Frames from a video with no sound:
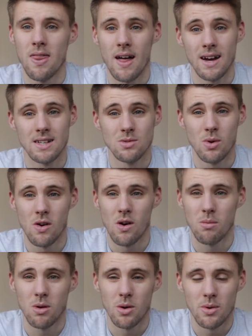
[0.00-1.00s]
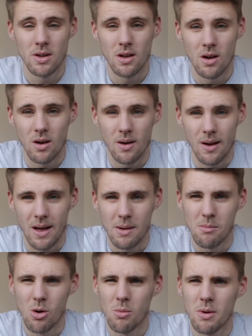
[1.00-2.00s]
that is where I'm going.
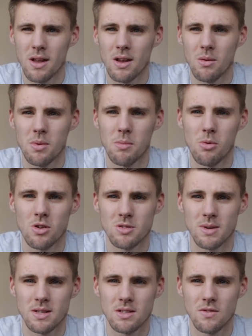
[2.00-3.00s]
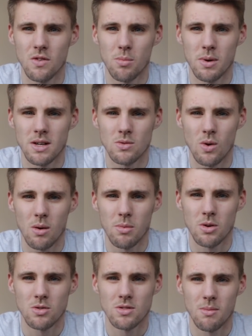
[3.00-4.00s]
It might be a little bit more expensive for me as well
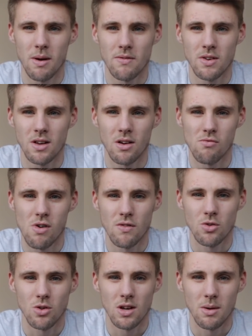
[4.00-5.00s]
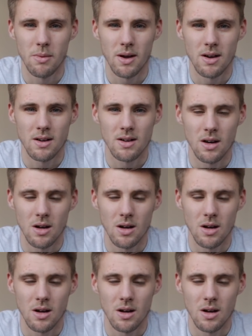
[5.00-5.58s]
because I'm having a rev cut limiter,